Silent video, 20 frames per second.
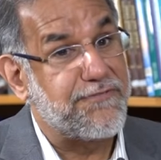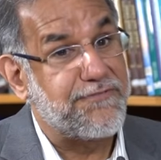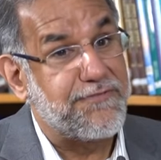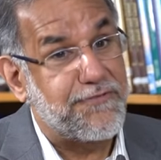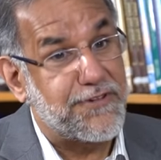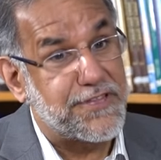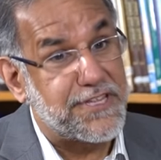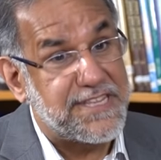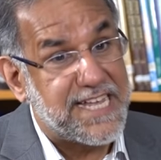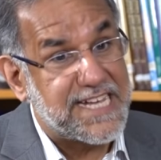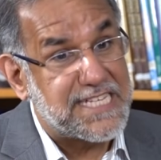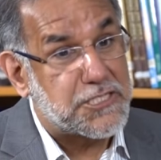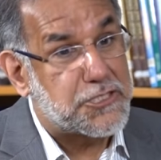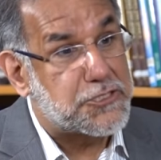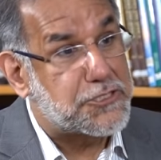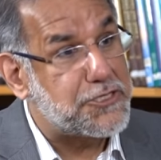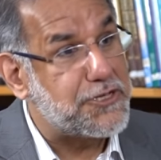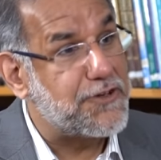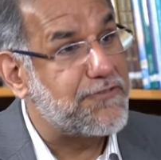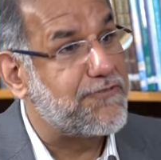for the next
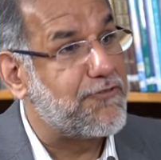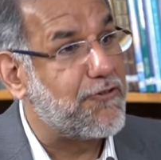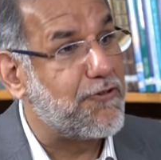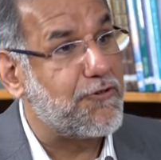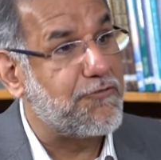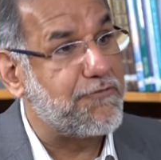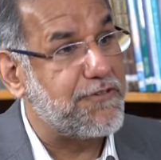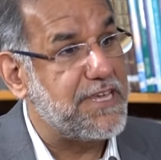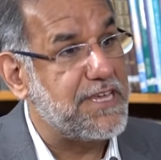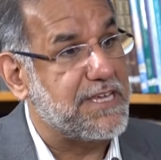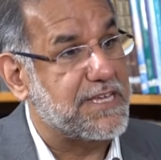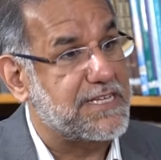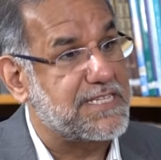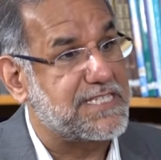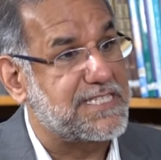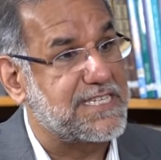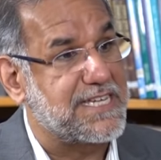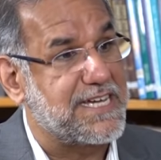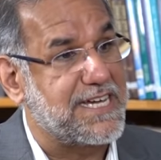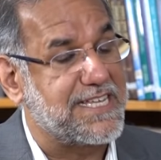3 or 4
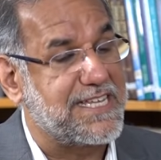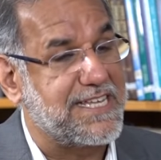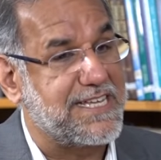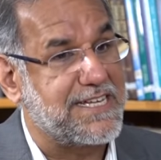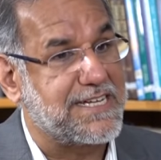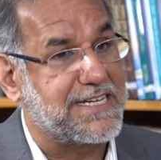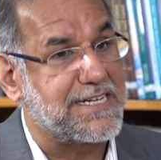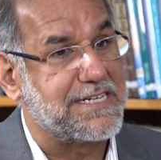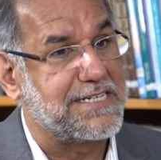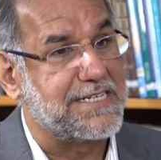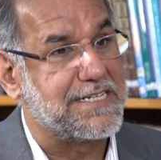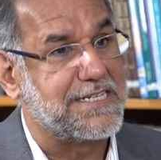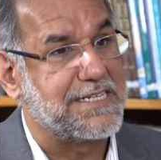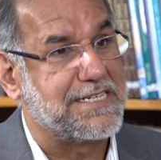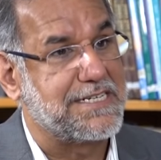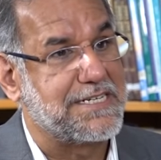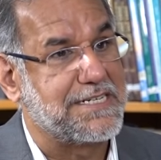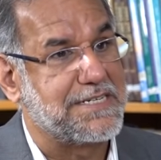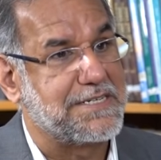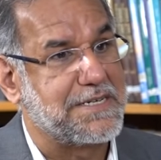weeks, I think
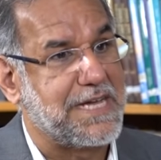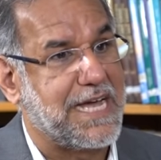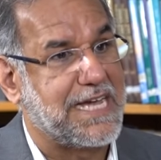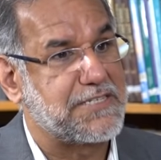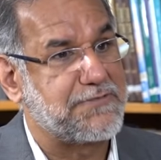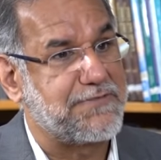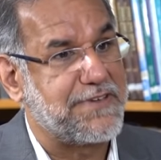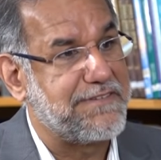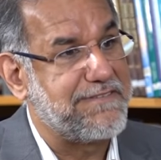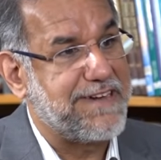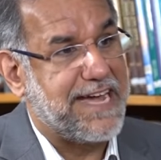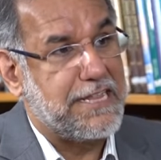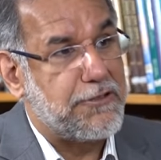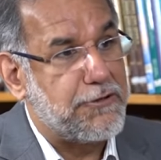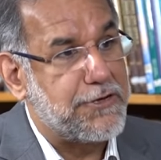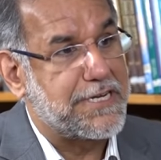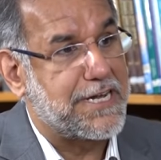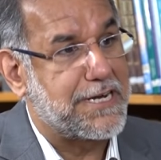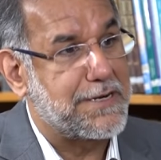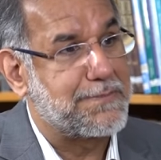as we
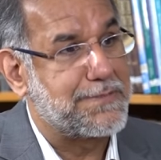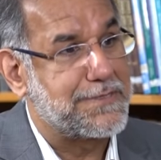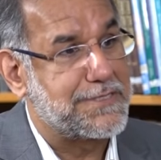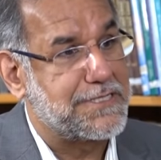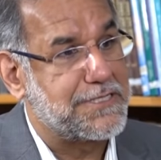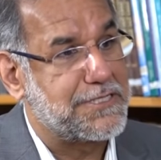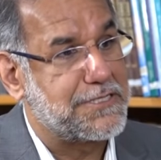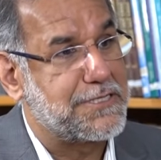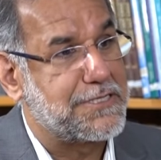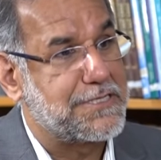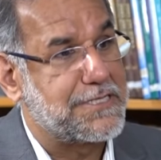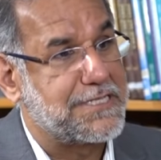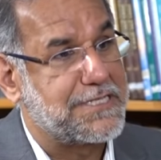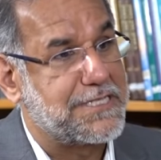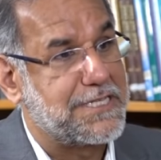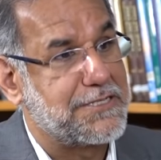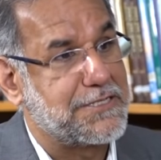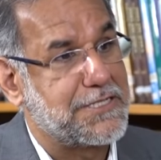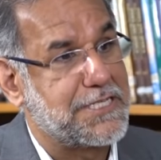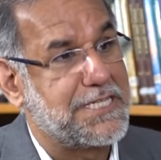evaluate our position on this,
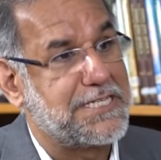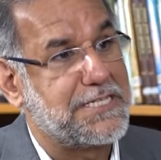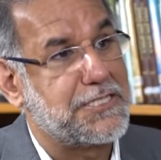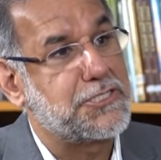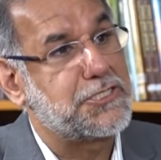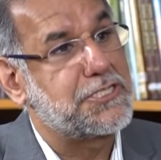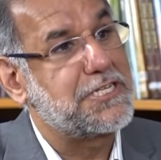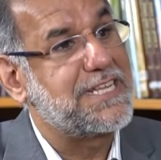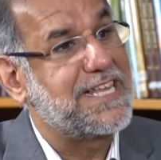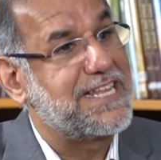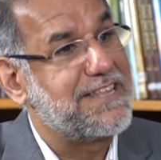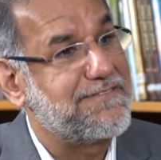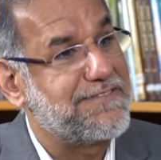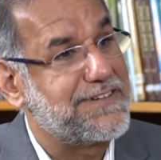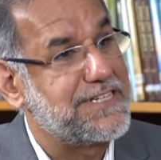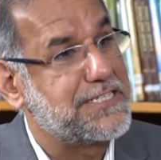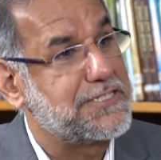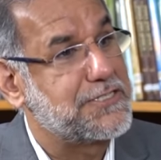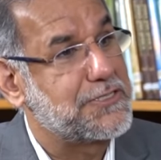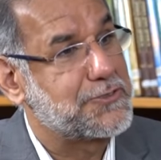there is an additional
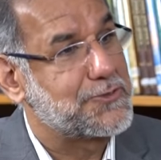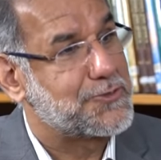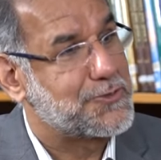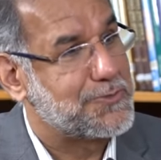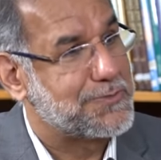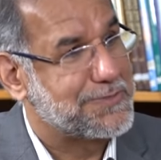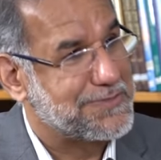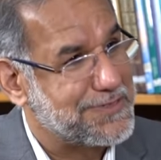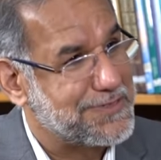elephant in the room,